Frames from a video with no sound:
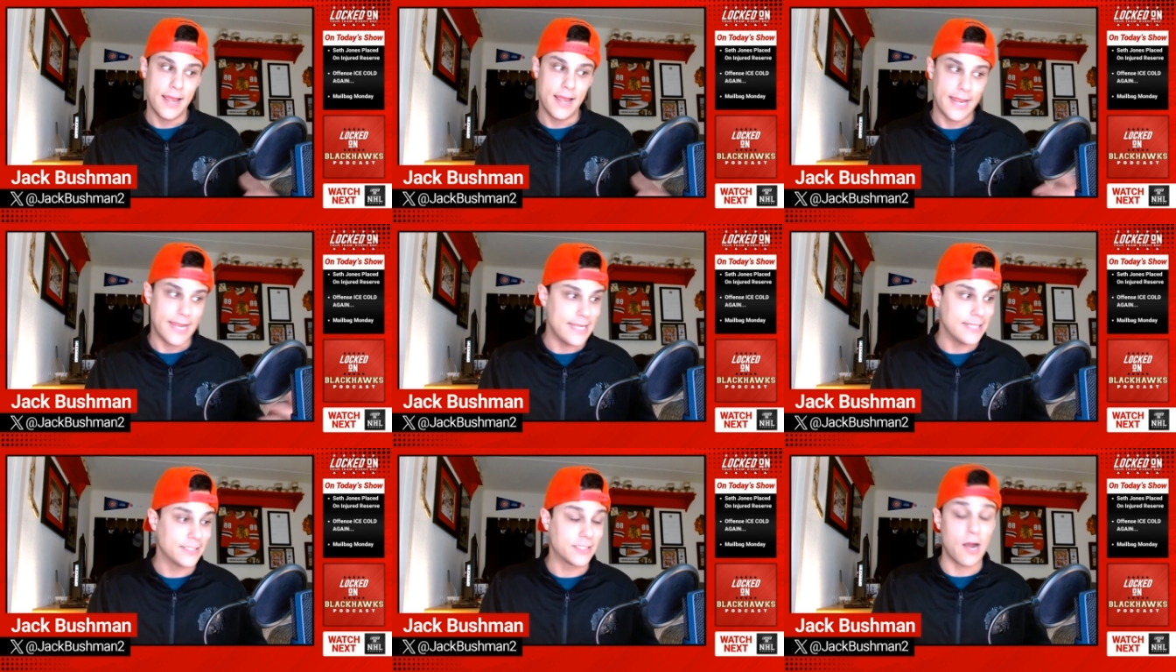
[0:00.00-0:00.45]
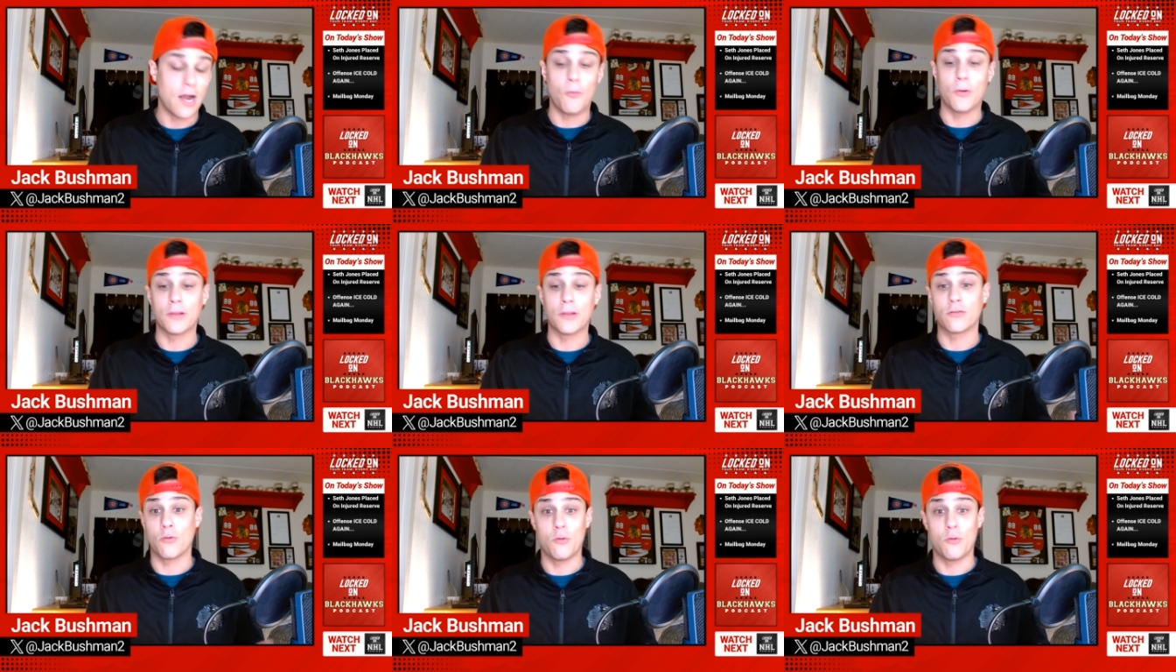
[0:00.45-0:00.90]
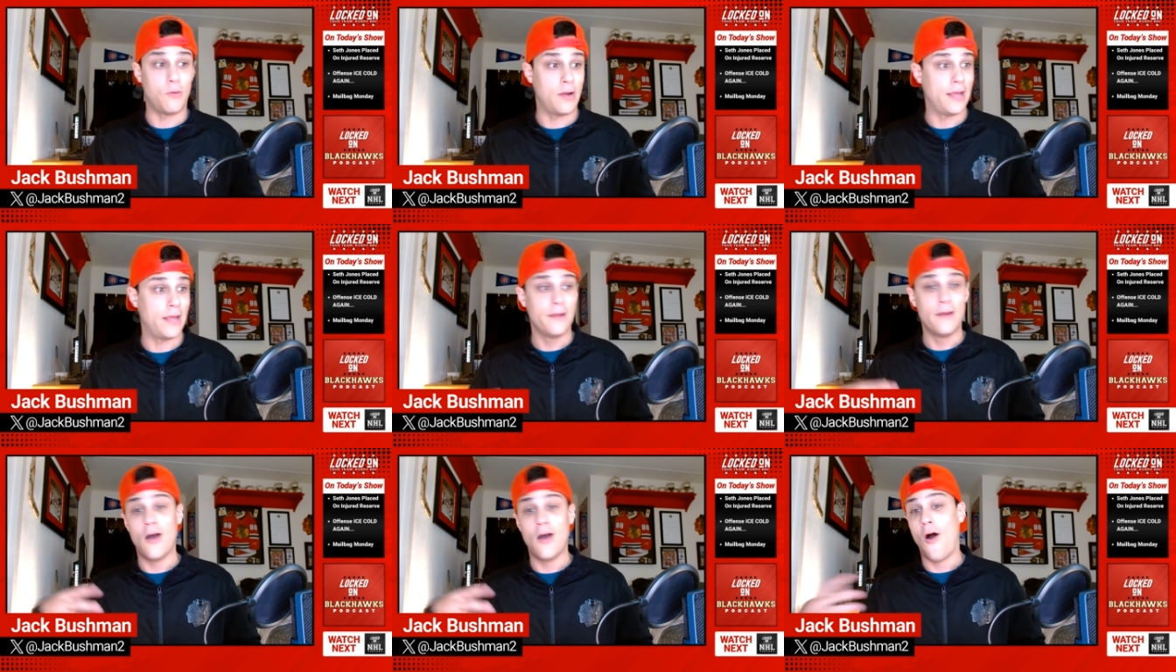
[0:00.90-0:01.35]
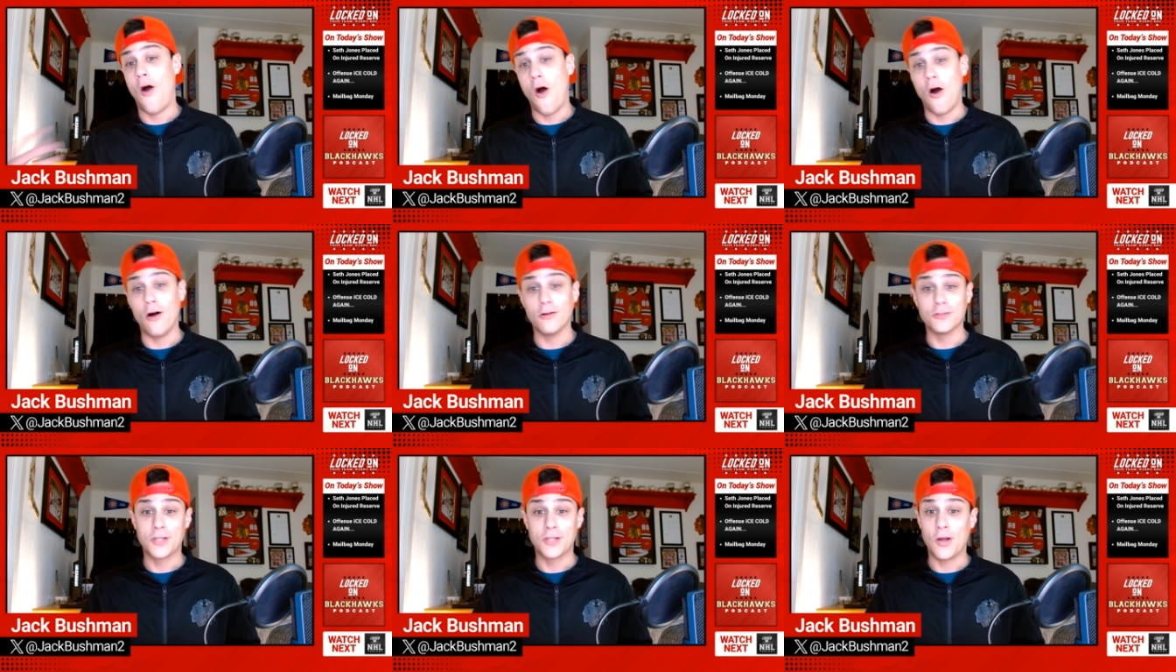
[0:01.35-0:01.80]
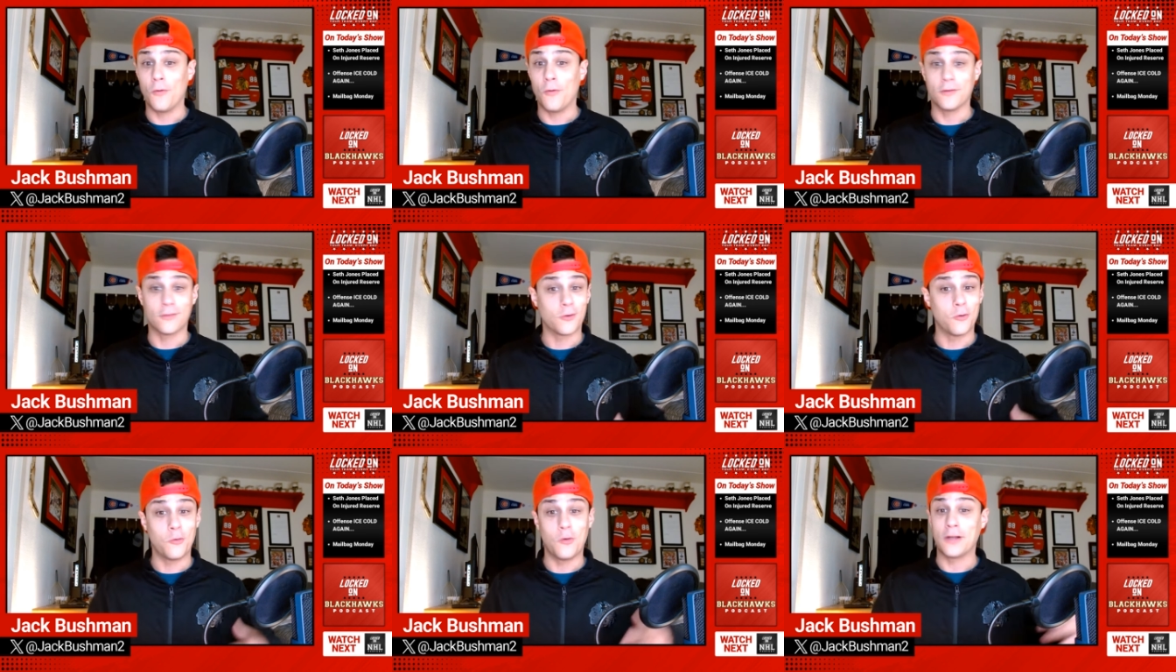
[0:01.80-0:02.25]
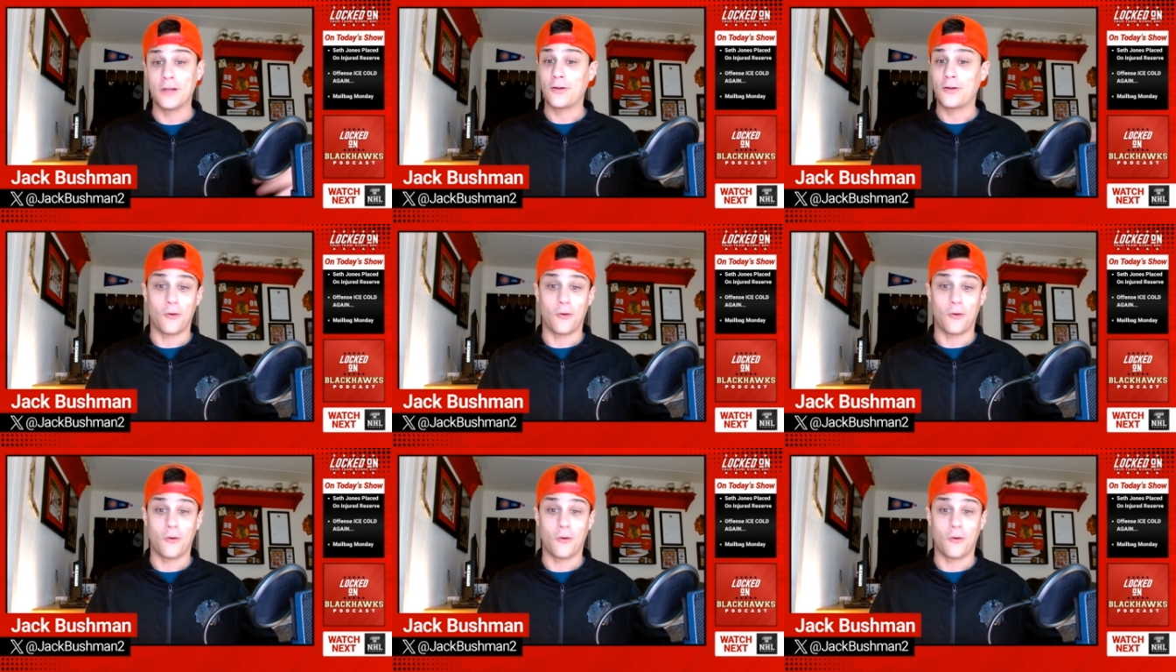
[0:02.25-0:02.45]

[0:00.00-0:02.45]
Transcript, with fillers: He's going through it. Hall's going through it.